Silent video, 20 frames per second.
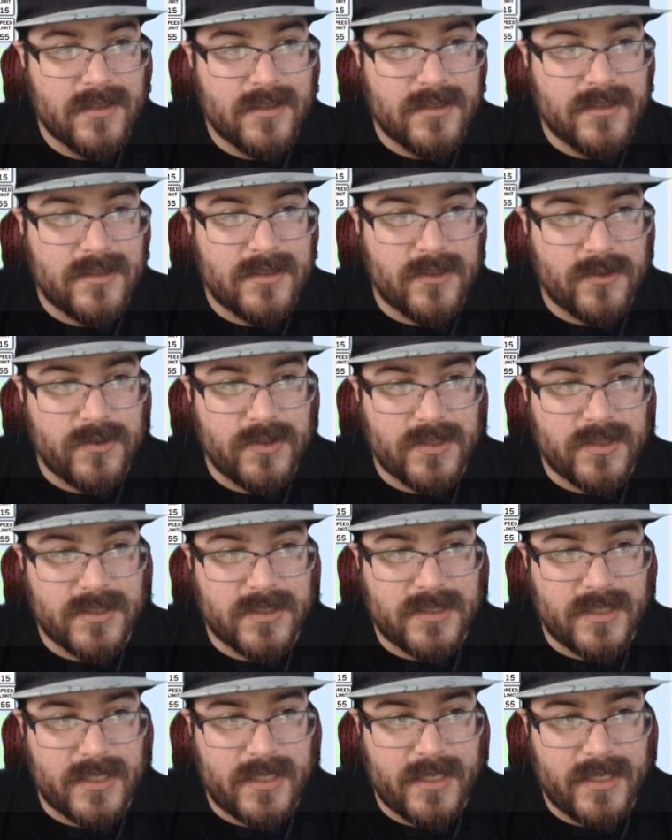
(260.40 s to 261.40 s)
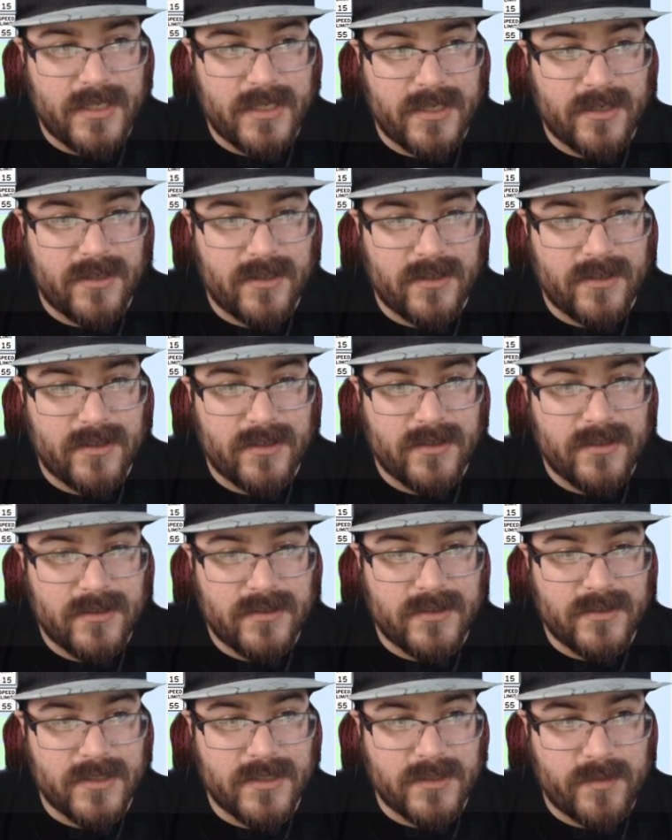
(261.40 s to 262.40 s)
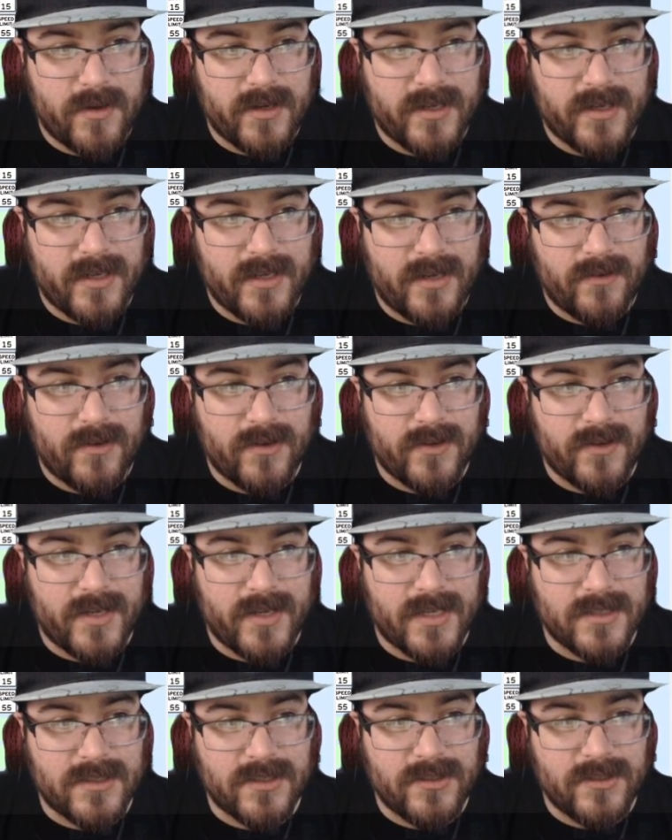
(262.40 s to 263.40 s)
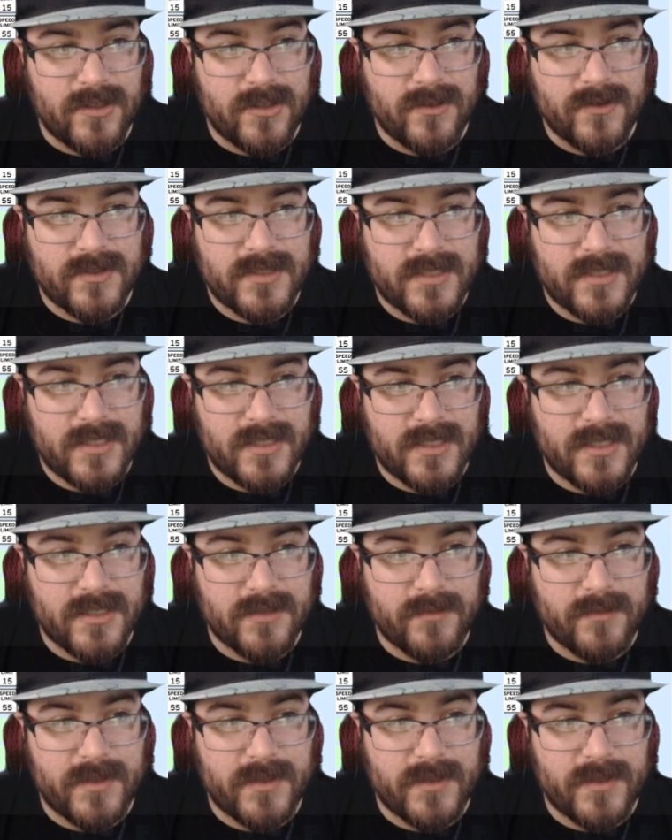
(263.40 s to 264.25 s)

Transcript: So as you can see here, this parking lot road has a no city,